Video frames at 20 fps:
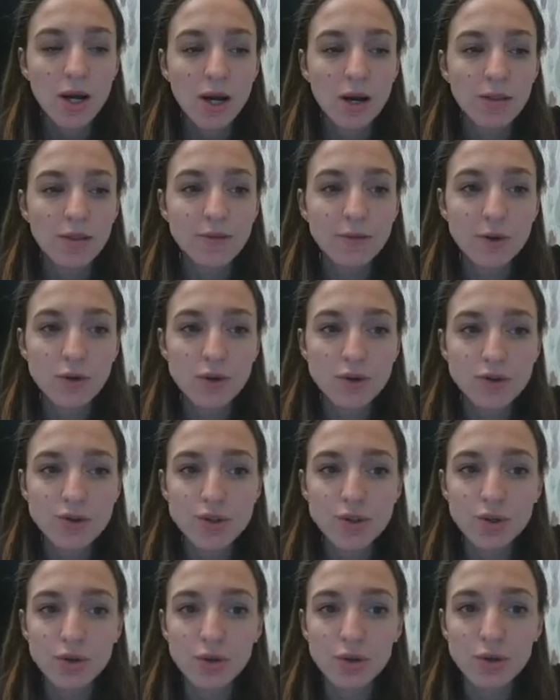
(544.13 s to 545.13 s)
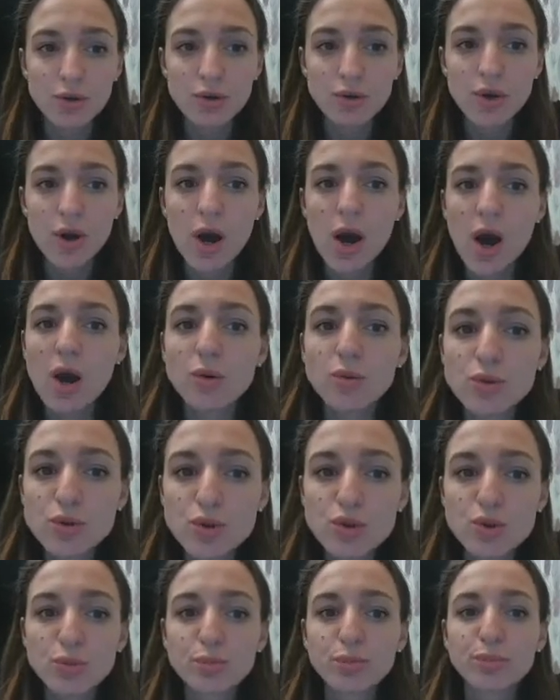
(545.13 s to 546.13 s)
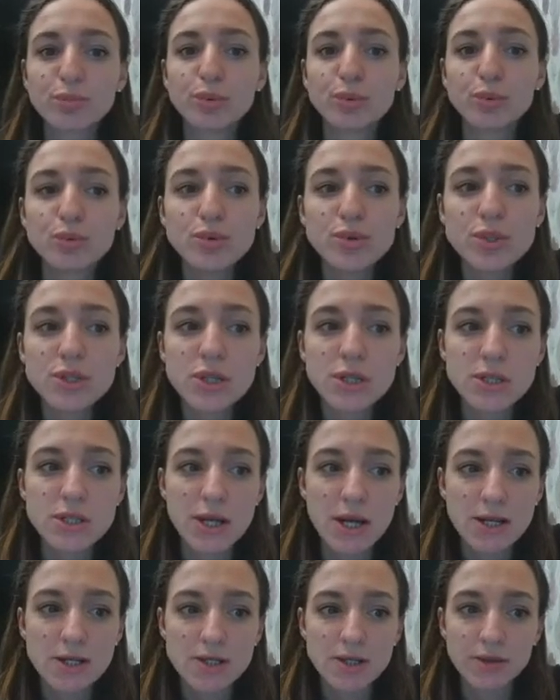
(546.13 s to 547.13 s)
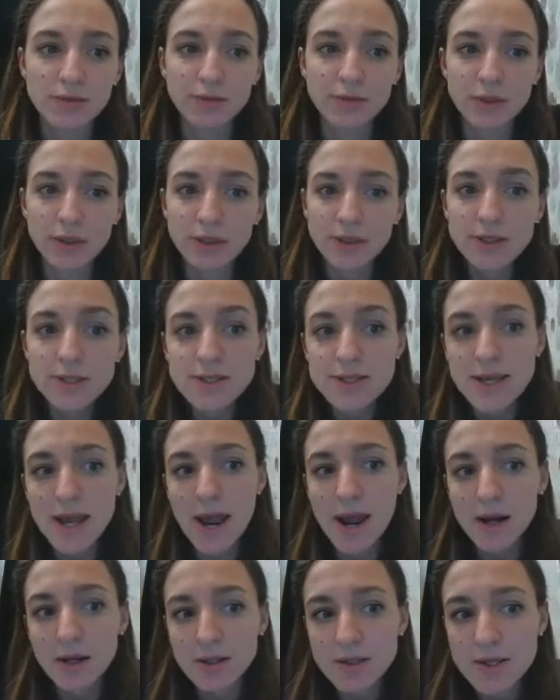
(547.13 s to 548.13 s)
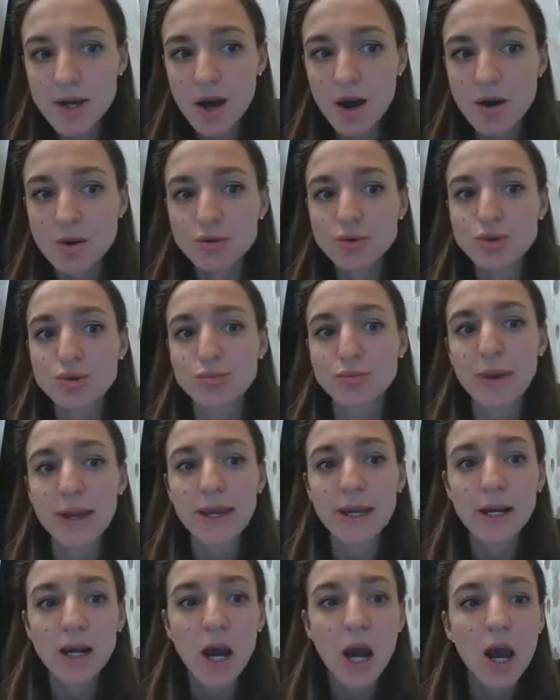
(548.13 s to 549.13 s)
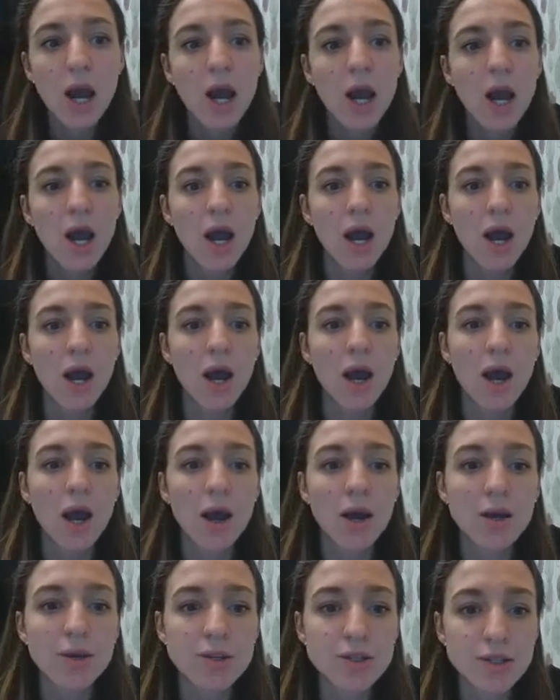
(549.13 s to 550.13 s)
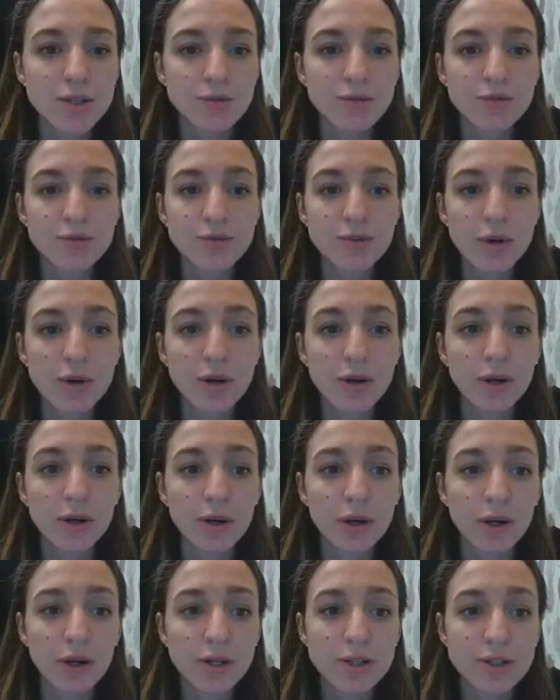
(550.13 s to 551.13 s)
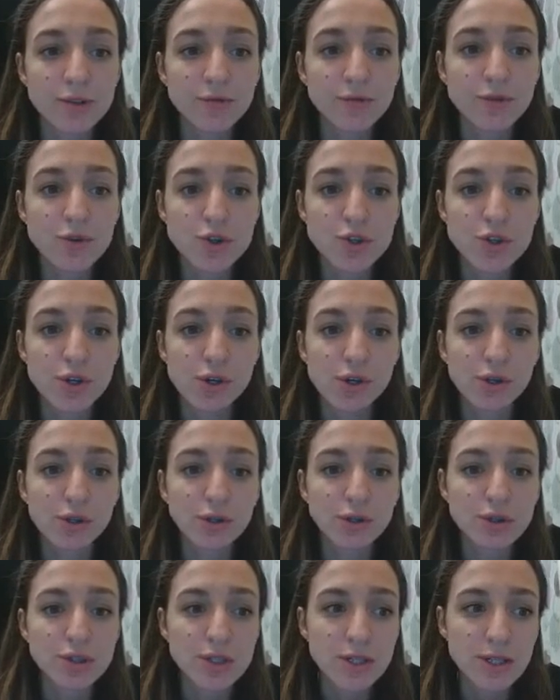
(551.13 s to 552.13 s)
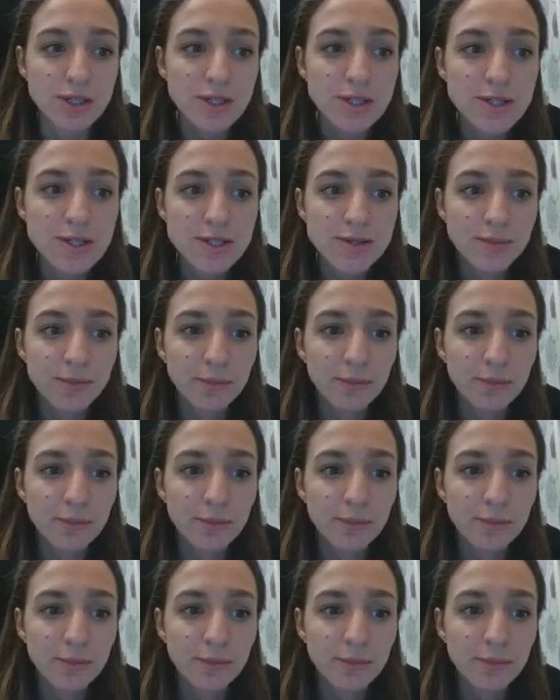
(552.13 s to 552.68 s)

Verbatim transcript: the first to learn how to put dental fillings and how to make uh, artif uh, artificial teeth.